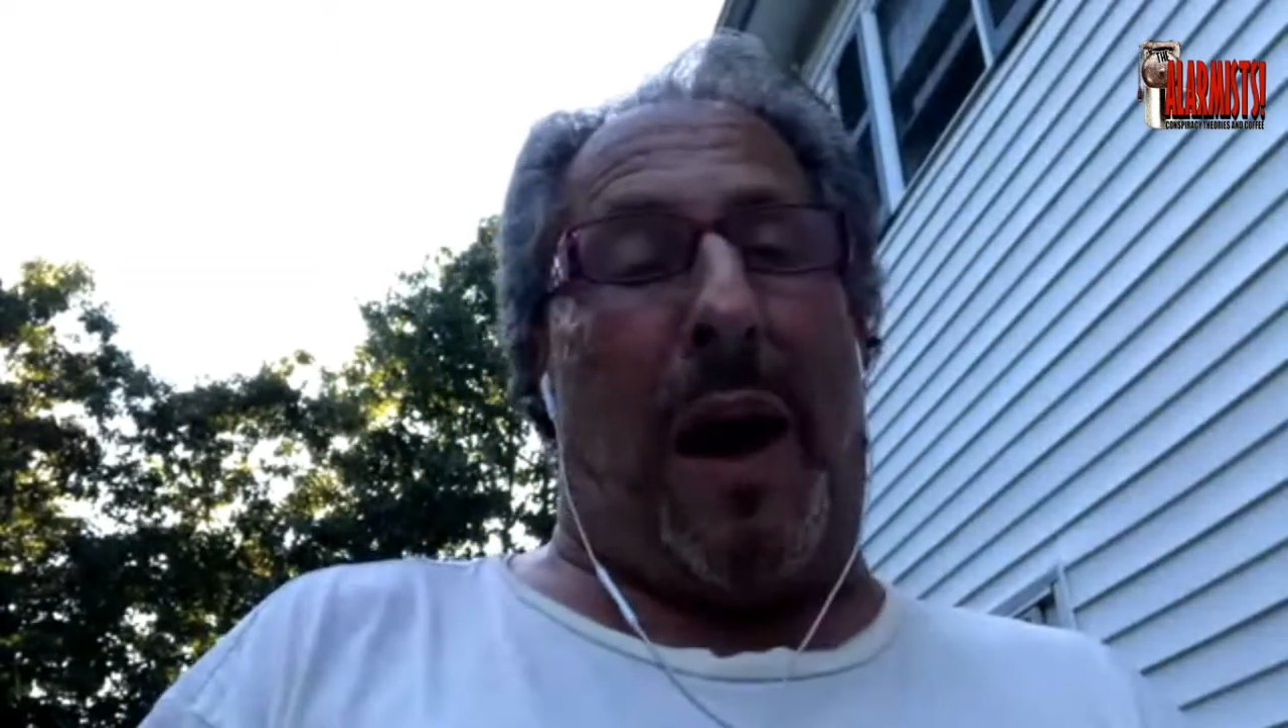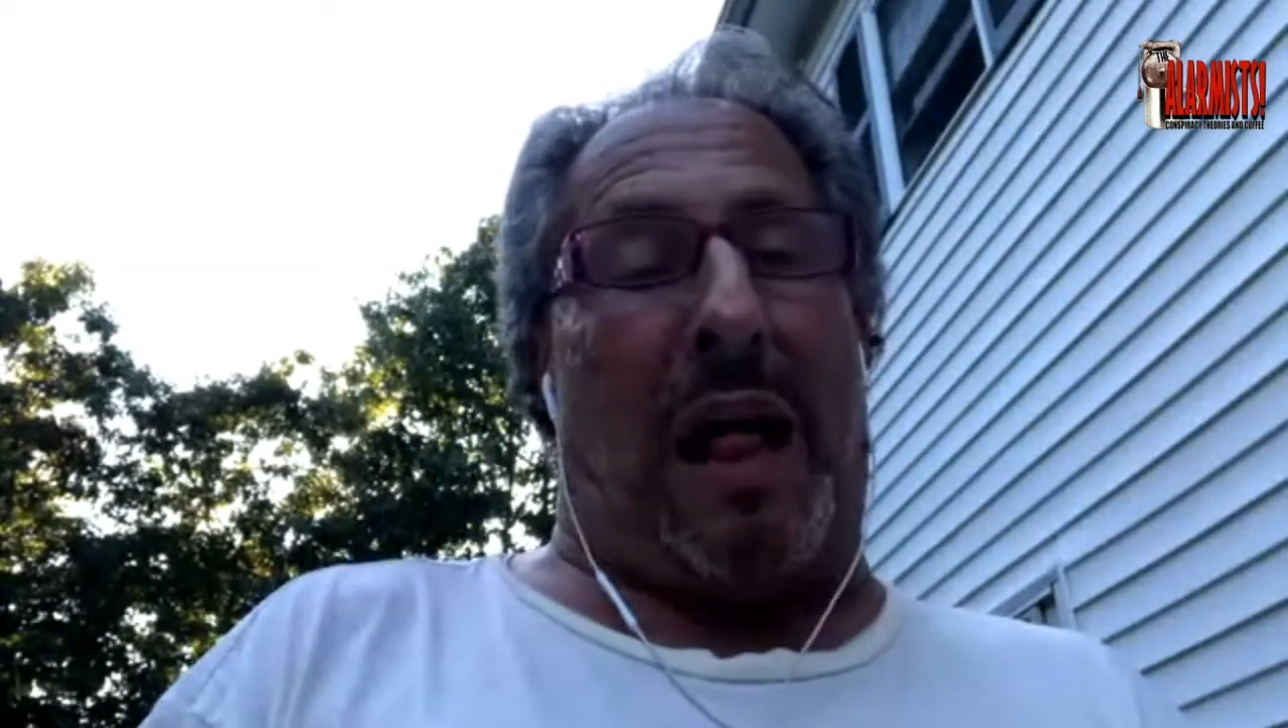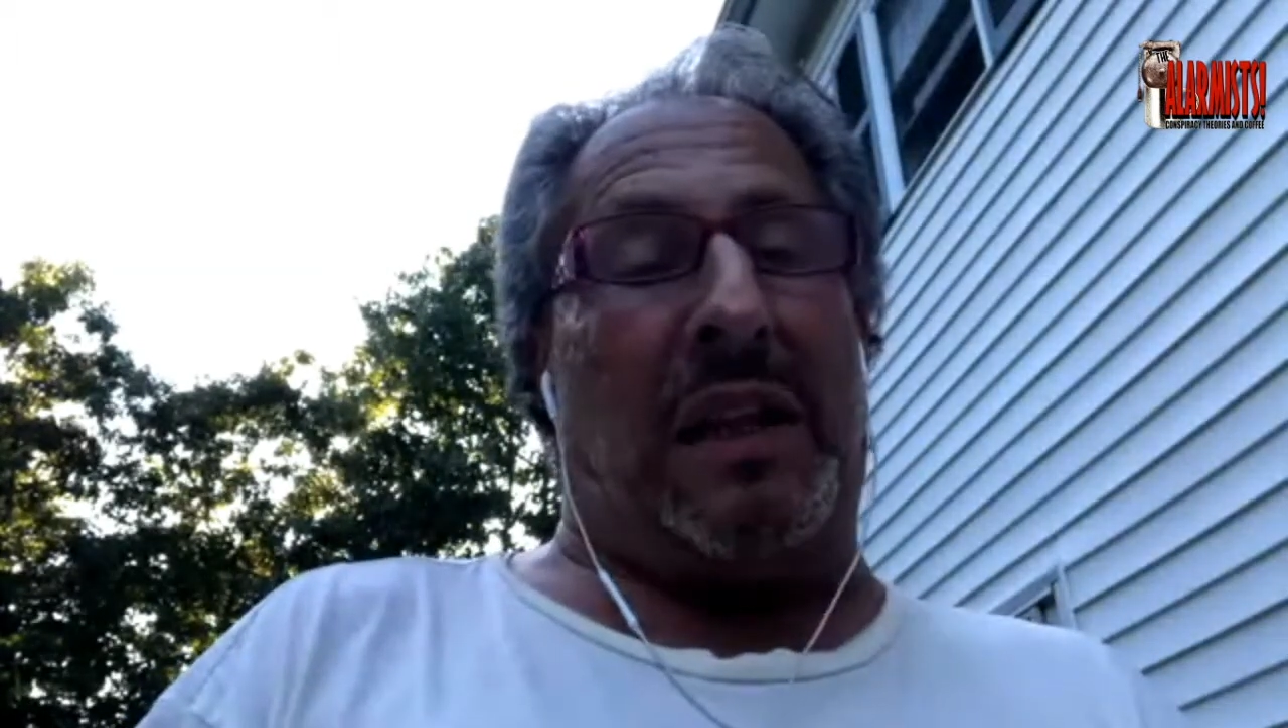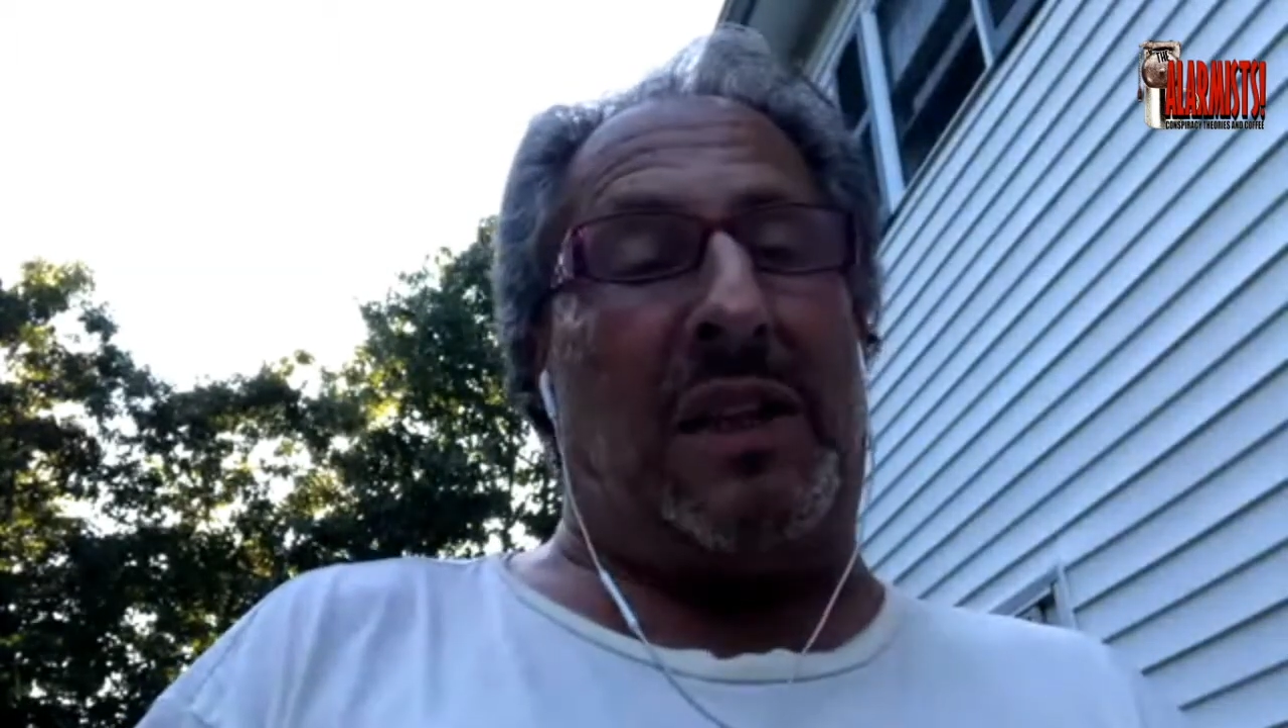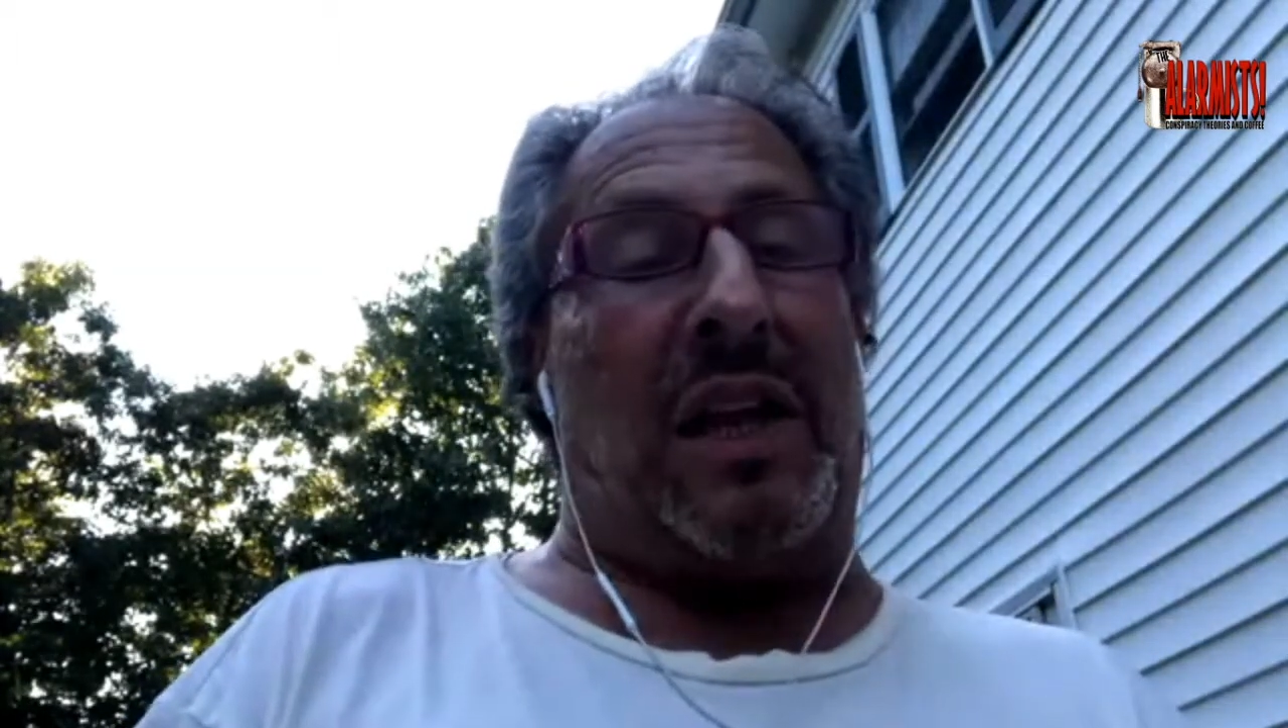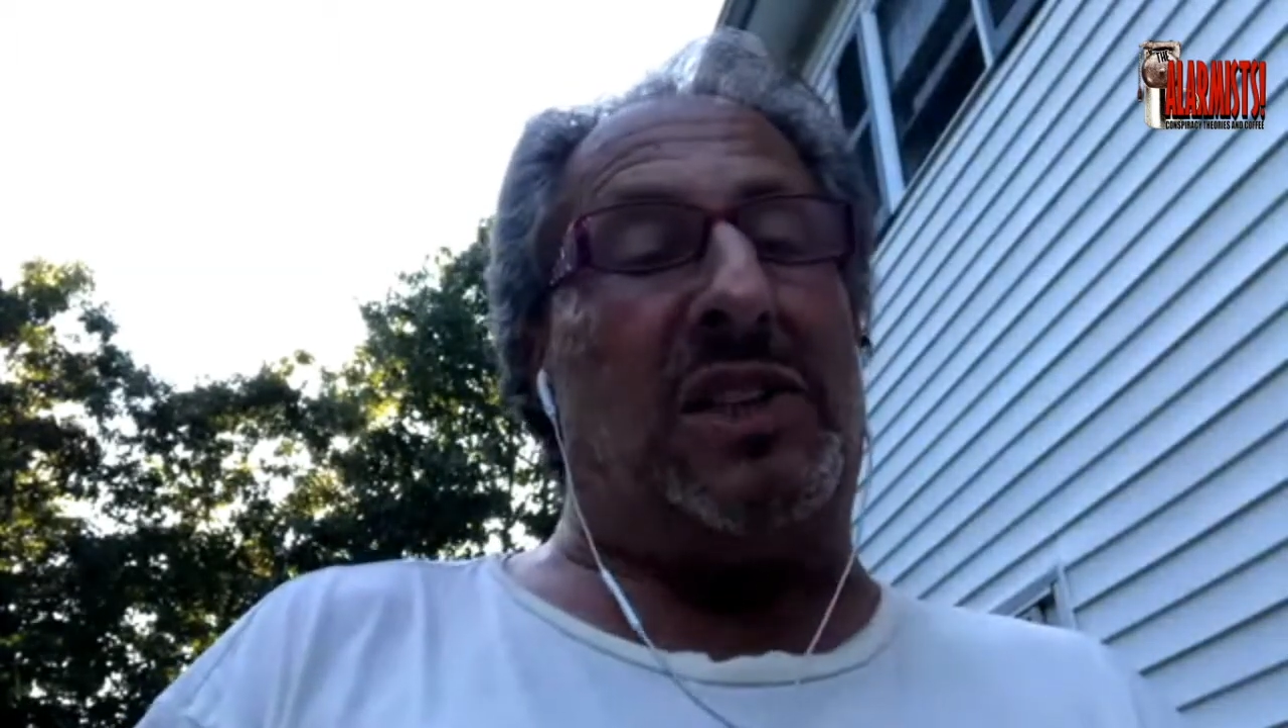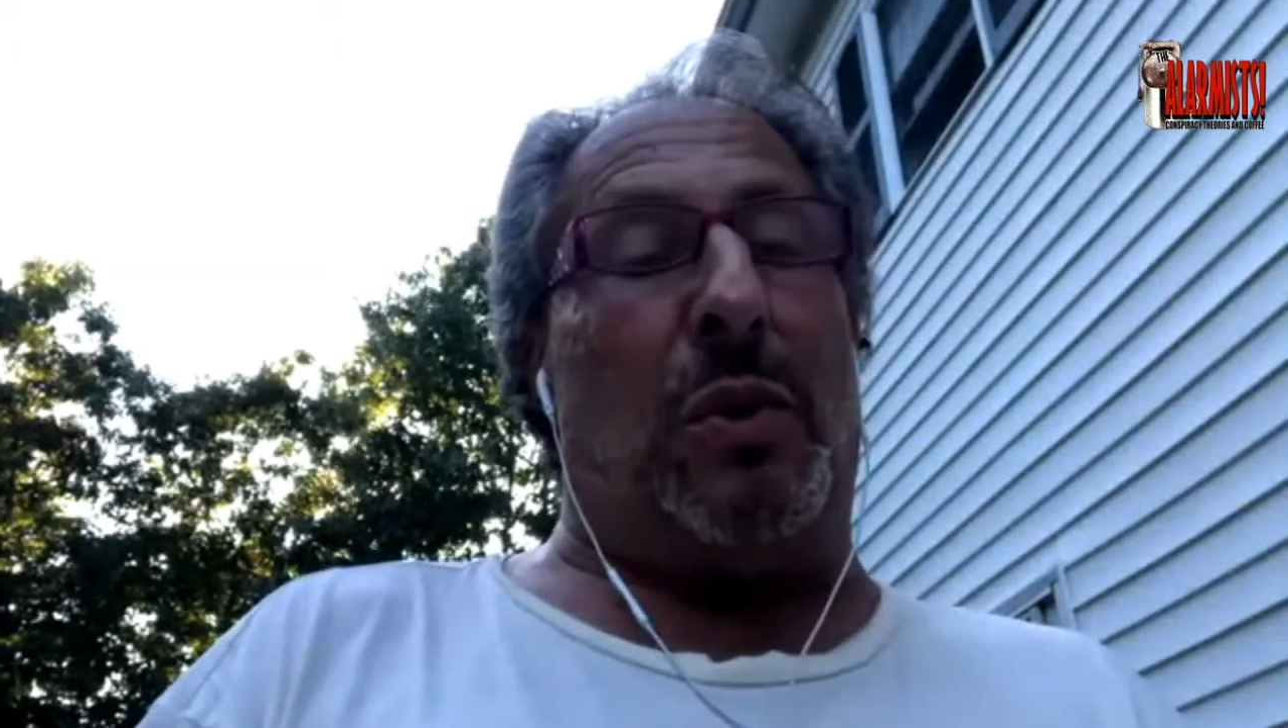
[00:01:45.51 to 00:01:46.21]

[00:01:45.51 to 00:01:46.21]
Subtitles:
politics,